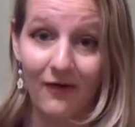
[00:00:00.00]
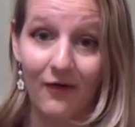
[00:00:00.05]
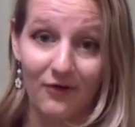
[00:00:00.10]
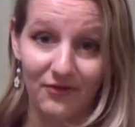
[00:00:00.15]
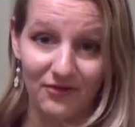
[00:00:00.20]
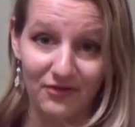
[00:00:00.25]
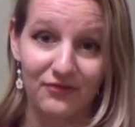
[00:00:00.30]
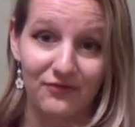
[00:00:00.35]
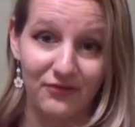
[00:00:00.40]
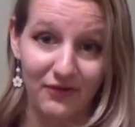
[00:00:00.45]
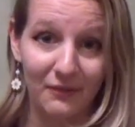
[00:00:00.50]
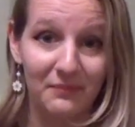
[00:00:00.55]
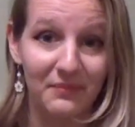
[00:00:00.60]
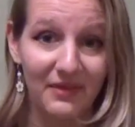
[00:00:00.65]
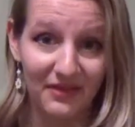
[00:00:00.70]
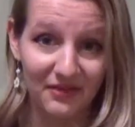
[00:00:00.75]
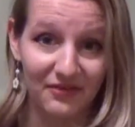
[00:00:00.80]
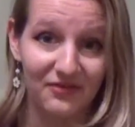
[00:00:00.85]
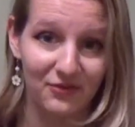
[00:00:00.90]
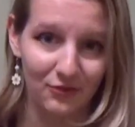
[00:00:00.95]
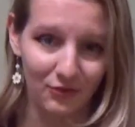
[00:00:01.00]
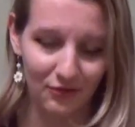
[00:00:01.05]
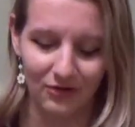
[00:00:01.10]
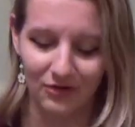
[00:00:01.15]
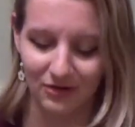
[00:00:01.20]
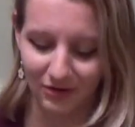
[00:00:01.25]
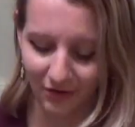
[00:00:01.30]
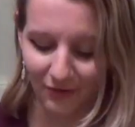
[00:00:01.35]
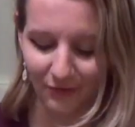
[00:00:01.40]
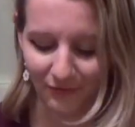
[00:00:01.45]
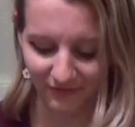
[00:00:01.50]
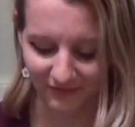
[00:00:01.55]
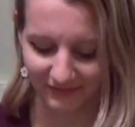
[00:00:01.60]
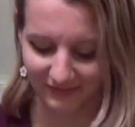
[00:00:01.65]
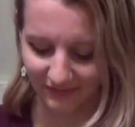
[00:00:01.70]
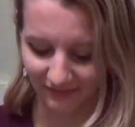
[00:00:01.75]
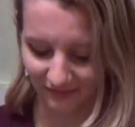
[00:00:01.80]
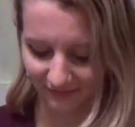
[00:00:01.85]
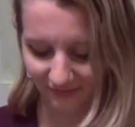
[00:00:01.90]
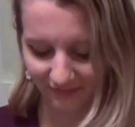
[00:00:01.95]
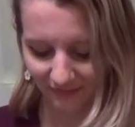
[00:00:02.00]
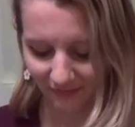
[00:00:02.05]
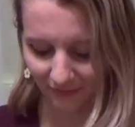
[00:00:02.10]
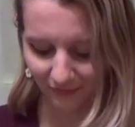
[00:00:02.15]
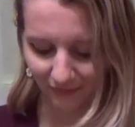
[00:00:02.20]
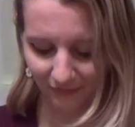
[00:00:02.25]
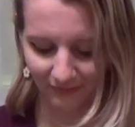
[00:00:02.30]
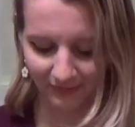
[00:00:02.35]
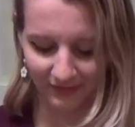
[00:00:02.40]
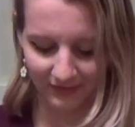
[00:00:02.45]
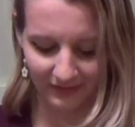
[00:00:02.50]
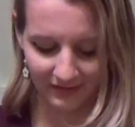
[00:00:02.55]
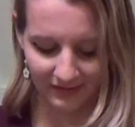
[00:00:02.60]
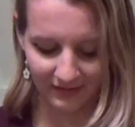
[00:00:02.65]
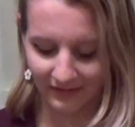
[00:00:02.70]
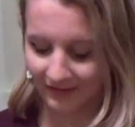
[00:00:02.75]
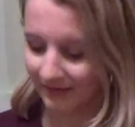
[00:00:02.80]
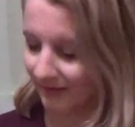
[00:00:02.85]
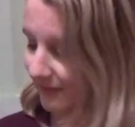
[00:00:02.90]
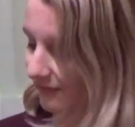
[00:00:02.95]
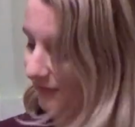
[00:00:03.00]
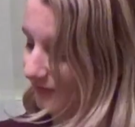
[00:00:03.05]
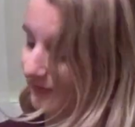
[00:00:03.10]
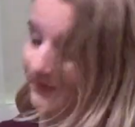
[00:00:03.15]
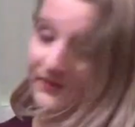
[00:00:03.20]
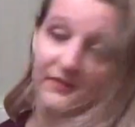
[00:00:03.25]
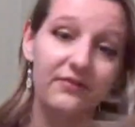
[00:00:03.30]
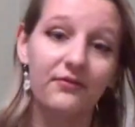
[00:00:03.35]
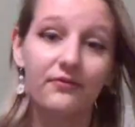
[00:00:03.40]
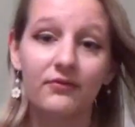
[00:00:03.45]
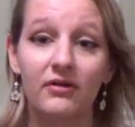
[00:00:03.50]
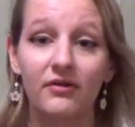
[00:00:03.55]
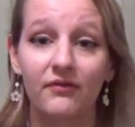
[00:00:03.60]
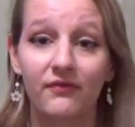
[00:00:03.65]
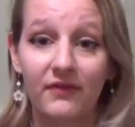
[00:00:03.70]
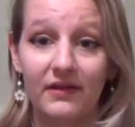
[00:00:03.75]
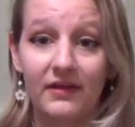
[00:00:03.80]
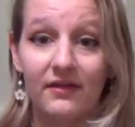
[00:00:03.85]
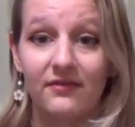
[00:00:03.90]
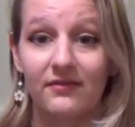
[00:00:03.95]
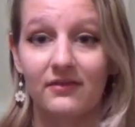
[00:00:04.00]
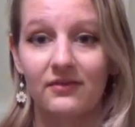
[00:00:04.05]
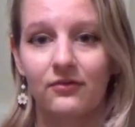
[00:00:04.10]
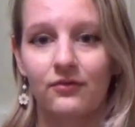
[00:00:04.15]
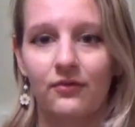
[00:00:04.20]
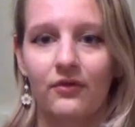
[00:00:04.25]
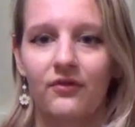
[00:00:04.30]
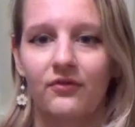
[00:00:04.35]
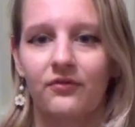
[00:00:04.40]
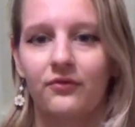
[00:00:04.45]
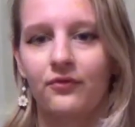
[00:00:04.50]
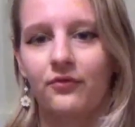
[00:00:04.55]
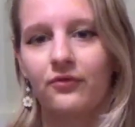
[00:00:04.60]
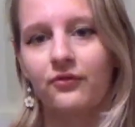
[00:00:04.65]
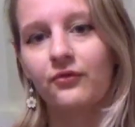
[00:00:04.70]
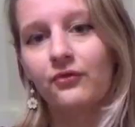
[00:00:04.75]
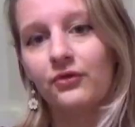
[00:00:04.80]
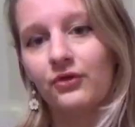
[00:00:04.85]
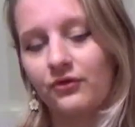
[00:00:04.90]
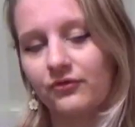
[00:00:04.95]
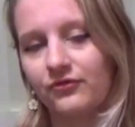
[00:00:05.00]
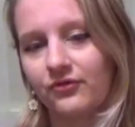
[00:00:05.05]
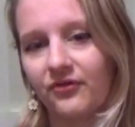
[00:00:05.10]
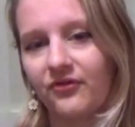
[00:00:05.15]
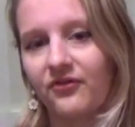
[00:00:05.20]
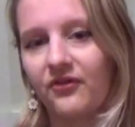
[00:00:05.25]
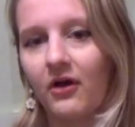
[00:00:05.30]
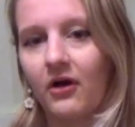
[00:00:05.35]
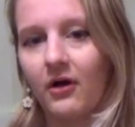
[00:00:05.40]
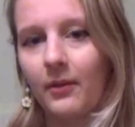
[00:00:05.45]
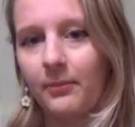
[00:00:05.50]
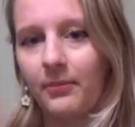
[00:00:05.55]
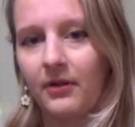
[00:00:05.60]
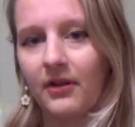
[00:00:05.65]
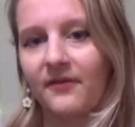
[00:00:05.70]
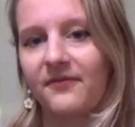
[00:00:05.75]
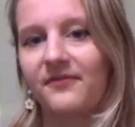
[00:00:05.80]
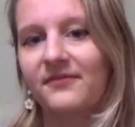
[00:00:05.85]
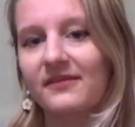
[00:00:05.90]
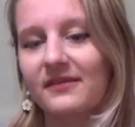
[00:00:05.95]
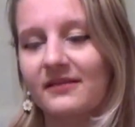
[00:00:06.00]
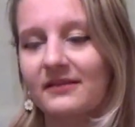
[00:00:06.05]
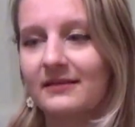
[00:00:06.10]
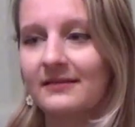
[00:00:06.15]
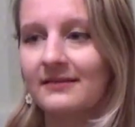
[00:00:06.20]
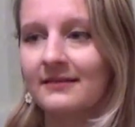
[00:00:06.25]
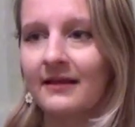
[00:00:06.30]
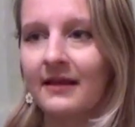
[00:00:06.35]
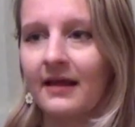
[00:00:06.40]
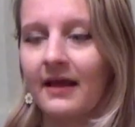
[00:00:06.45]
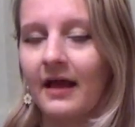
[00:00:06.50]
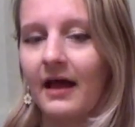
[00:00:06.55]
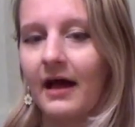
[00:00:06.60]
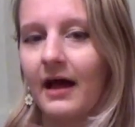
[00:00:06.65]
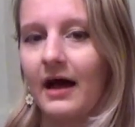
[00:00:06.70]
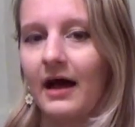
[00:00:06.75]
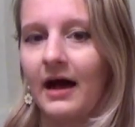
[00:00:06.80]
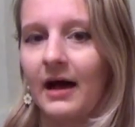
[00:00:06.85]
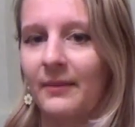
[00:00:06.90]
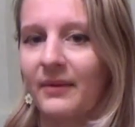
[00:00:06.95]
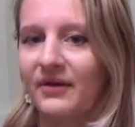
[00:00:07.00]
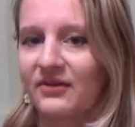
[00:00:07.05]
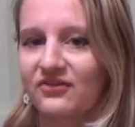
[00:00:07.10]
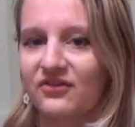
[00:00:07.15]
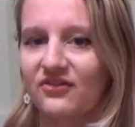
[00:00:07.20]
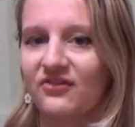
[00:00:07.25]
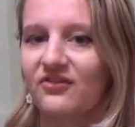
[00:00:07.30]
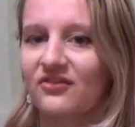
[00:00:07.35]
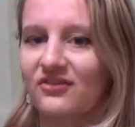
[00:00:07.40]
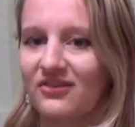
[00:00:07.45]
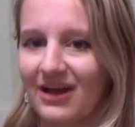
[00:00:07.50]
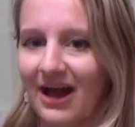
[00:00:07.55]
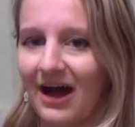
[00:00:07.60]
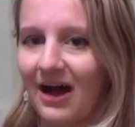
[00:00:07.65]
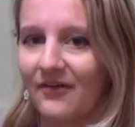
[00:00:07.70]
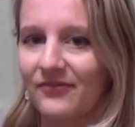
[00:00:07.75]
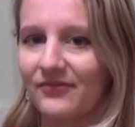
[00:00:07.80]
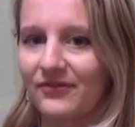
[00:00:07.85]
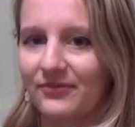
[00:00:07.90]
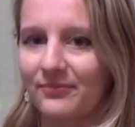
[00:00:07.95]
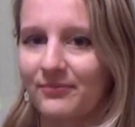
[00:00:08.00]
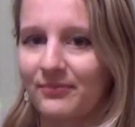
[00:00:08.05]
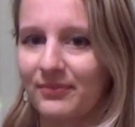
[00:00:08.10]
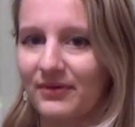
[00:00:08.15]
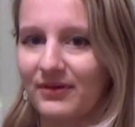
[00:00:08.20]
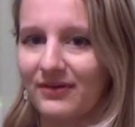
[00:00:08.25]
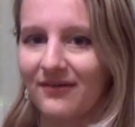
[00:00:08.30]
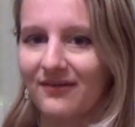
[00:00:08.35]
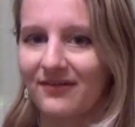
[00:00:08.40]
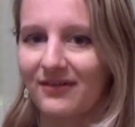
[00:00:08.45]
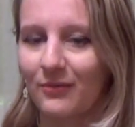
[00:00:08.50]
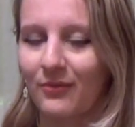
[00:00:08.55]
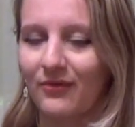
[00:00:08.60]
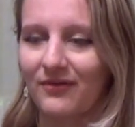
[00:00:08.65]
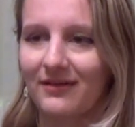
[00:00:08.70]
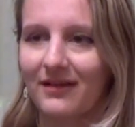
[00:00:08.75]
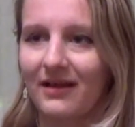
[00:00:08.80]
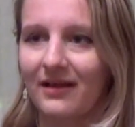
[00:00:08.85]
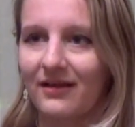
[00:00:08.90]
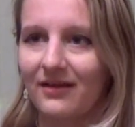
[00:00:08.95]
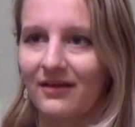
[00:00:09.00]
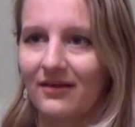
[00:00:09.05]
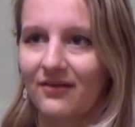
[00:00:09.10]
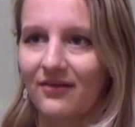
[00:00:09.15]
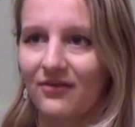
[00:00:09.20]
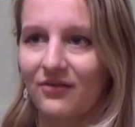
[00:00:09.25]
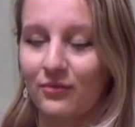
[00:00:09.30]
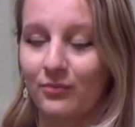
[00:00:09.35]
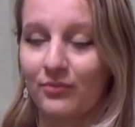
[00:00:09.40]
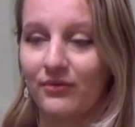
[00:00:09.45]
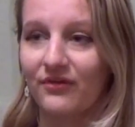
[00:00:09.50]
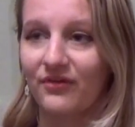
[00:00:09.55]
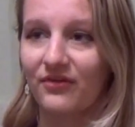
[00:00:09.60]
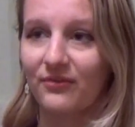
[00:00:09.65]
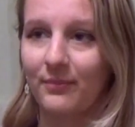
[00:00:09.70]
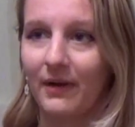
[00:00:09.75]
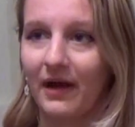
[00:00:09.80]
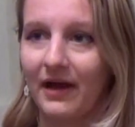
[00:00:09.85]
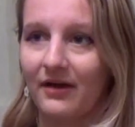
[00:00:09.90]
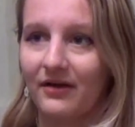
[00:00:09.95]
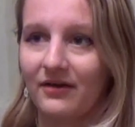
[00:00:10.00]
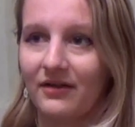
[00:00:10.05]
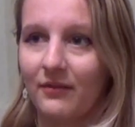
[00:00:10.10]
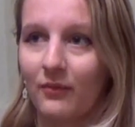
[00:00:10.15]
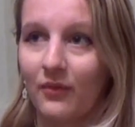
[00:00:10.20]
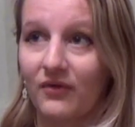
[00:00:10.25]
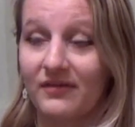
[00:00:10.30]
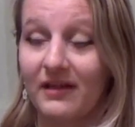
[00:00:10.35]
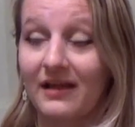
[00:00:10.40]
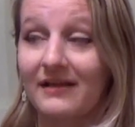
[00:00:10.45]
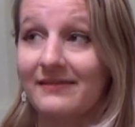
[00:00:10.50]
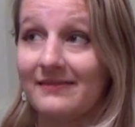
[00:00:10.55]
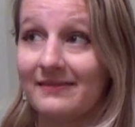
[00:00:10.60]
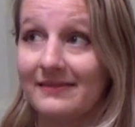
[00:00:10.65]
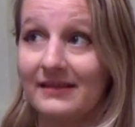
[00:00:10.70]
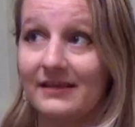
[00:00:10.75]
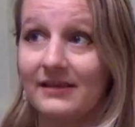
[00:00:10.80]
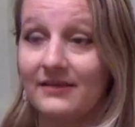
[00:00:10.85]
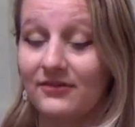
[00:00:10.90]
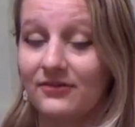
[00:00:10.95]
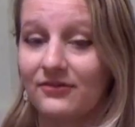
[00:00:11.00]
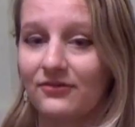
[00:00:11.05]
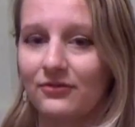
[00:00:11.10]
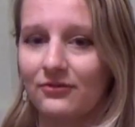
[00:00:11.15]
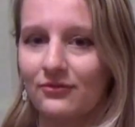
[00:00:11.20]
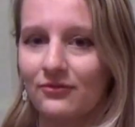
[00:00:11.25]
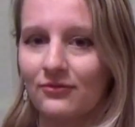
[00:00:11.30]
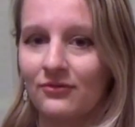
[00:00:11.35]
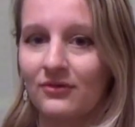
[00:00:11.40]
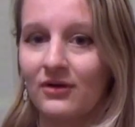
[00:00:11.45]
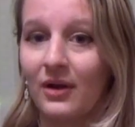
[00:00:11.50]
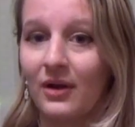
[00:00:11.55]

also from that store closing, so these three things that the two you just saw, plus this, I just got because I was like super inspired and I need to